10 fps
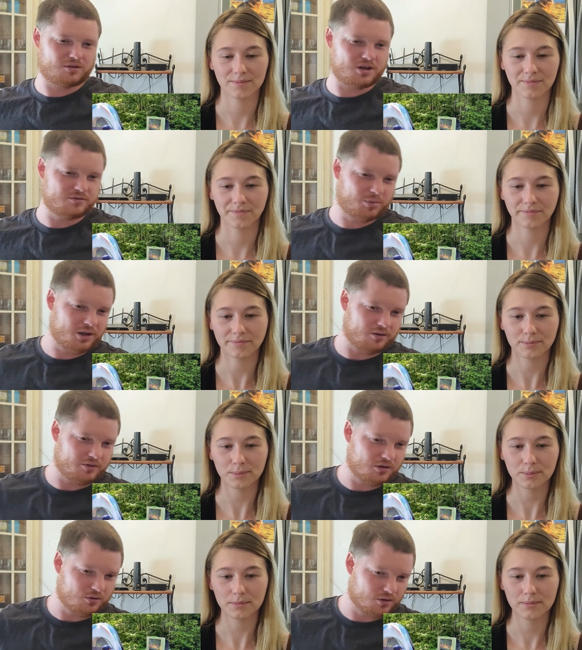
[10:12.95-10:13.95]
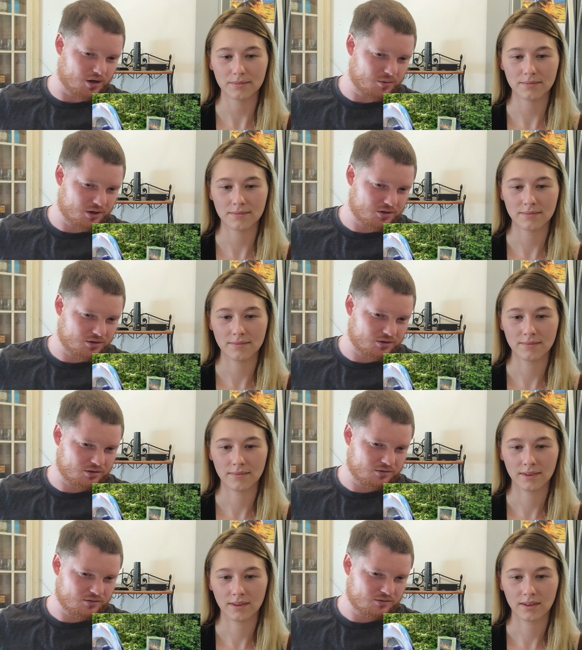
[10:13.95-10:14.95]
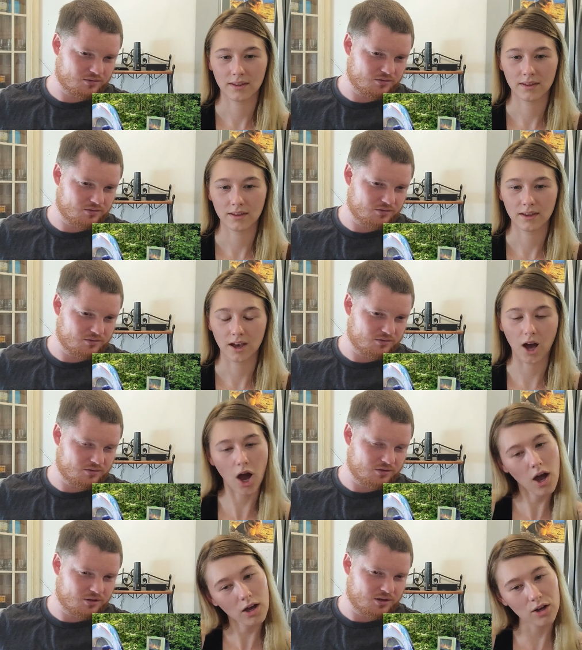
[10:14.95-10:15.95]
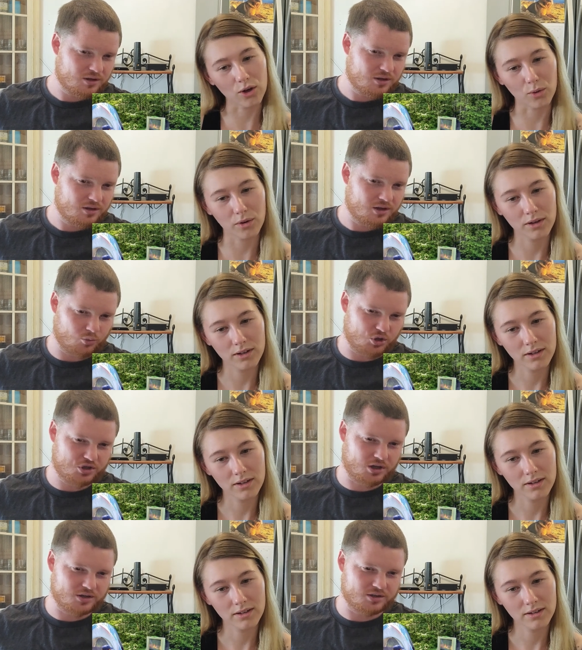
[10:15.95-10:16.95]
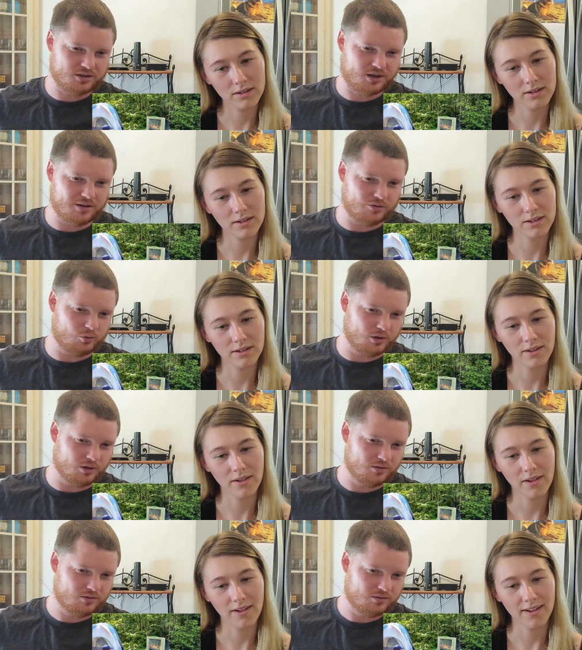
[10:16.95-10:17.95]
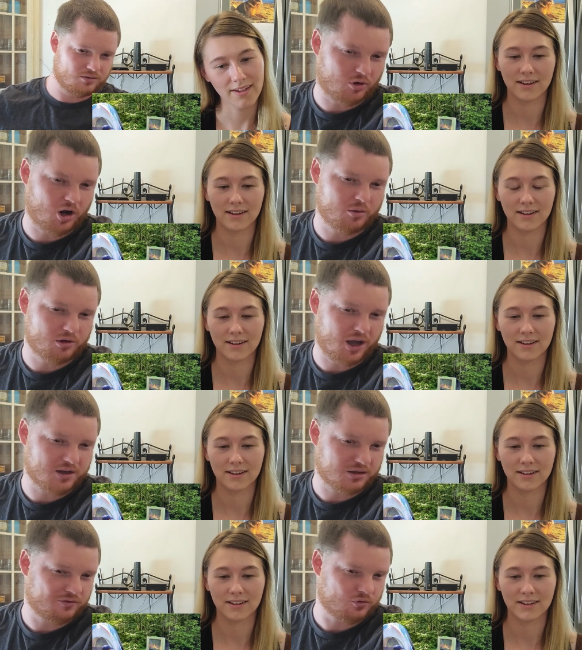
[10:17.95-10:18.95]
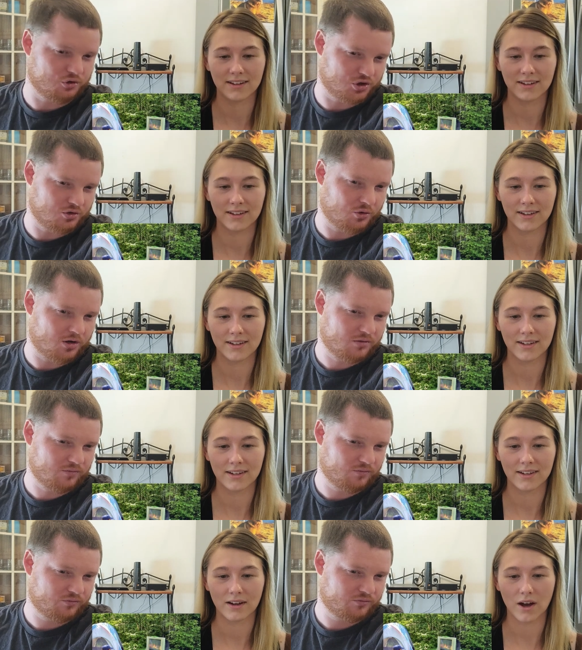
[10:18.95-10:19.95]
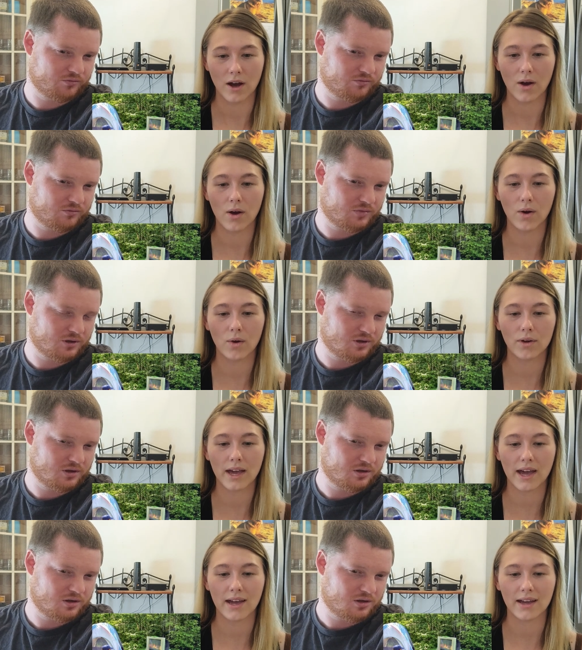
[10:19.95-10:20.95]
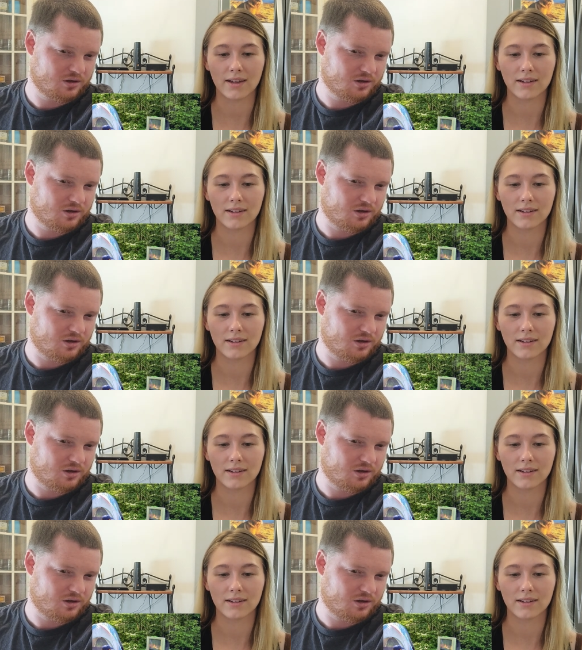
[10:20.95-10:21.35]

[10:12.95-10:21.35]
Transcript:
Speaker 1: He's playing a video game actually.
Speaker 2: Oh.
Speaker 1: In which case, this is kind of a win. Probably gasoline for a generator.
Speaker 2: Okay.